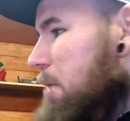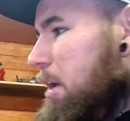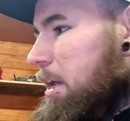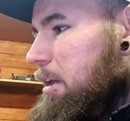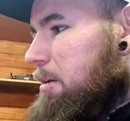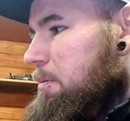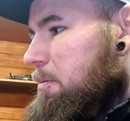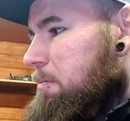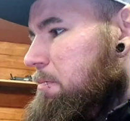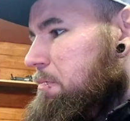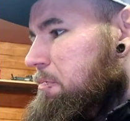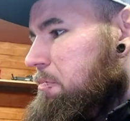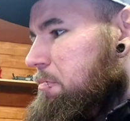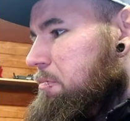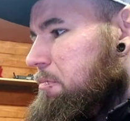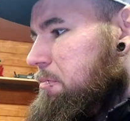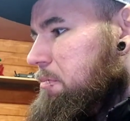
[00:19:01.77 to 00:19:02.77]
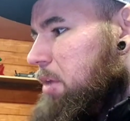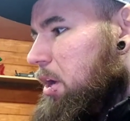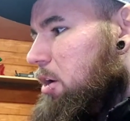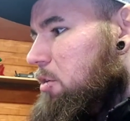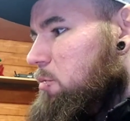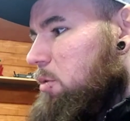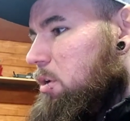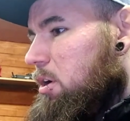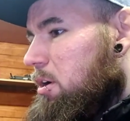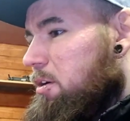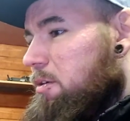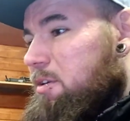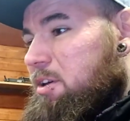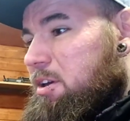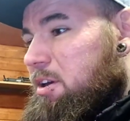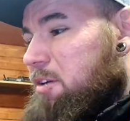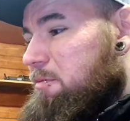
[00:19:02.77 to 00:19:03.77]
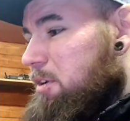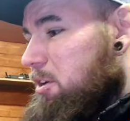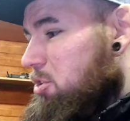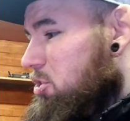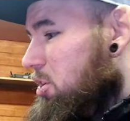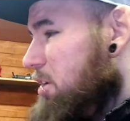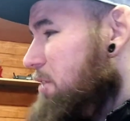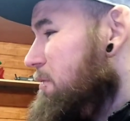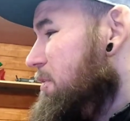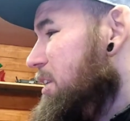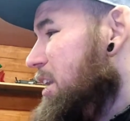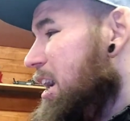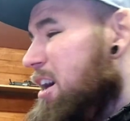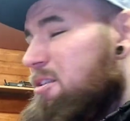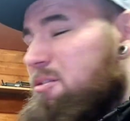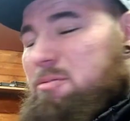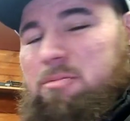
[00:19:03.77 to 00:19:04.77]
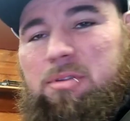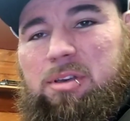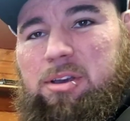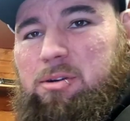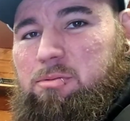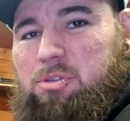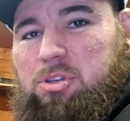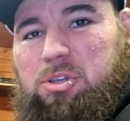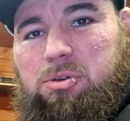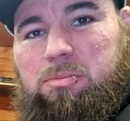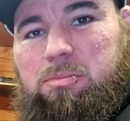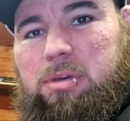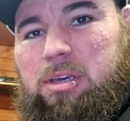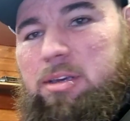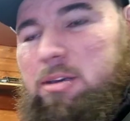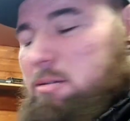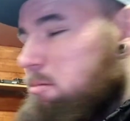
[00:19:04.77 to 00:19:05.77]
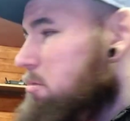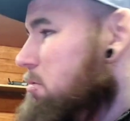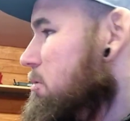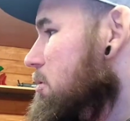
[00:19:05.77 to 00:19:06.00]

may hardwire it eventually. For now, will suit me.